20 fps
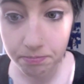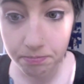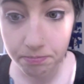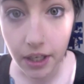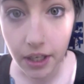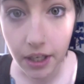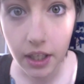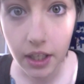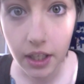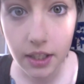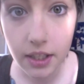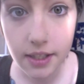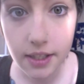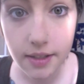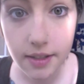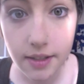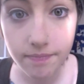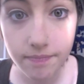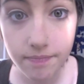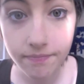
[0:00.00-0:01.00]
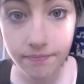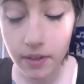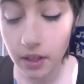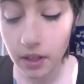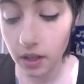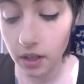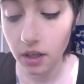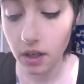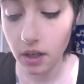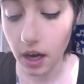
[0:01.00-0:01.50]
there it is.
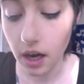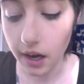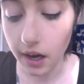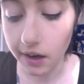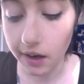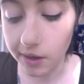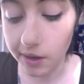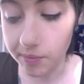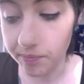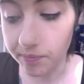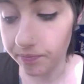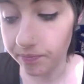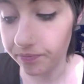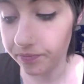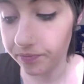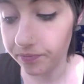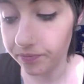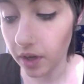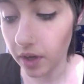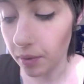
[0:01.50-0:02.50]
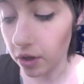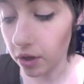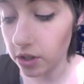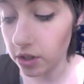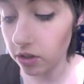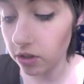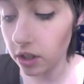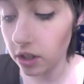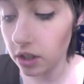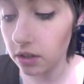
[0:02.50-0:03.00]
I'm
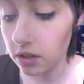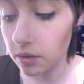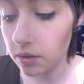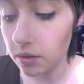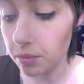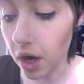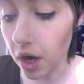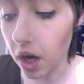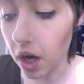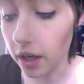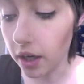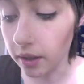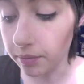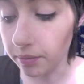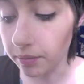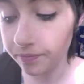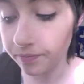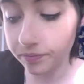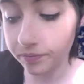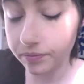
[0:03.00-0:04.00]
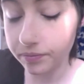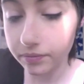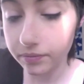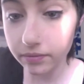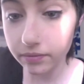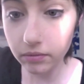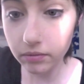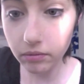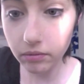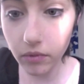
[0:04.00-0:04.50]
also going to do the bottom,
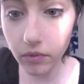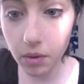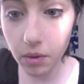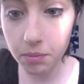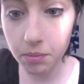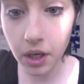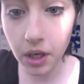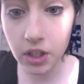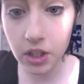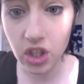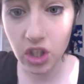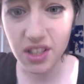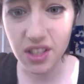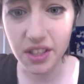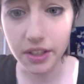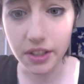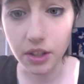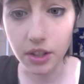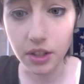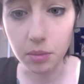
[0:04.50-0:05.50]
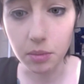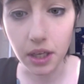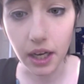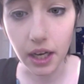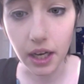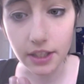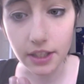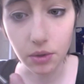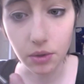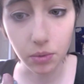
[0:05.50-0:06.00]
but just a little bit.
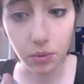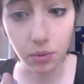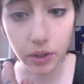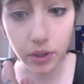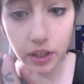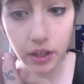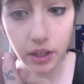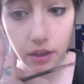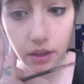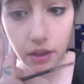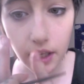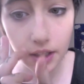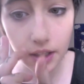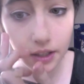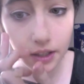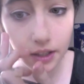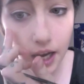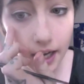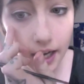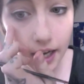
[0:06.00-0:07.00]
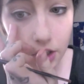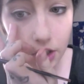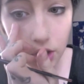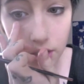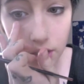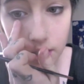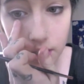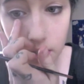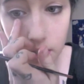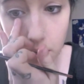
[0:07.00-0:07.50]
I do a really thin line
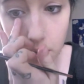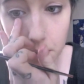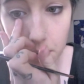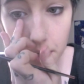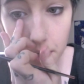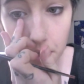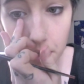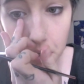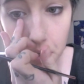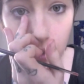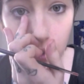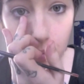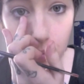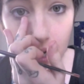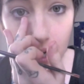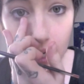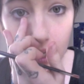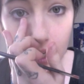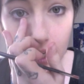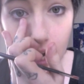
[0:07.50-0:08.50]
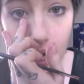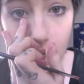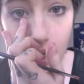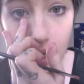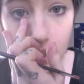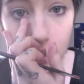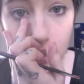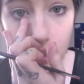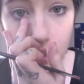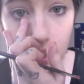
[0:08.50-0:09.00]
just to about
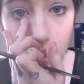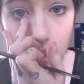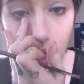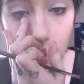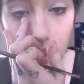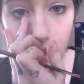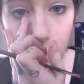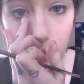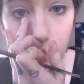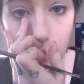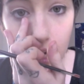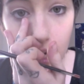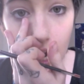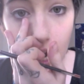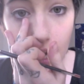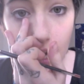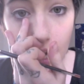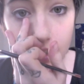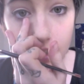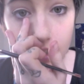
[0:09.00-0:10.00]
the color of my eye